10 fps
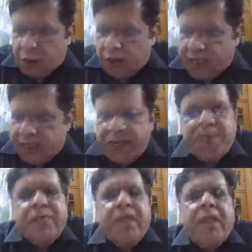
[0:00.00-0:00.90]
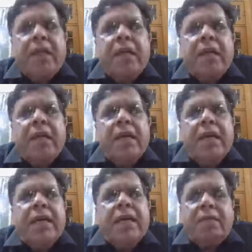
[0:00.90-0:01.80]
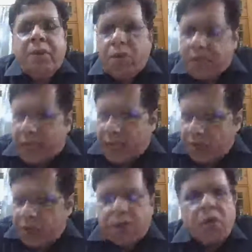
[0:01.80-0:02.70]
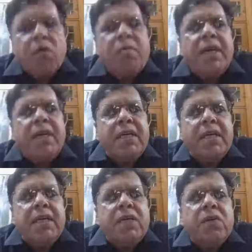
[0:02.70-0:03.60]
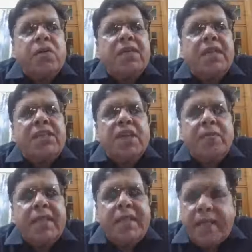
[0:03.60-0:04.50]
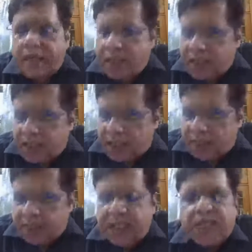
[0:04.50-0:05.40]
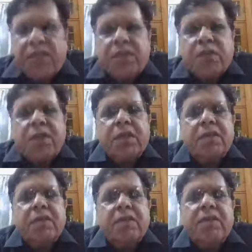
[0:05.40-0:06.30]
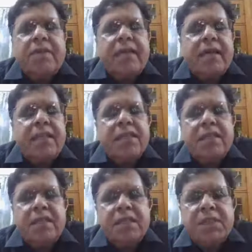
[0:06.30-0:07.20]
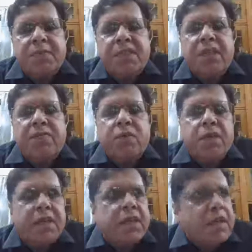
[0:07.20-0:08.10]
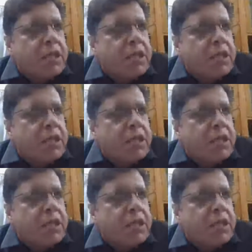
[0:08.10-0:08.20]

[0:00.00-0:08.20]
Today, because I have been told by Dr. Shalin Sharma that this presentation or this webinar is especially for the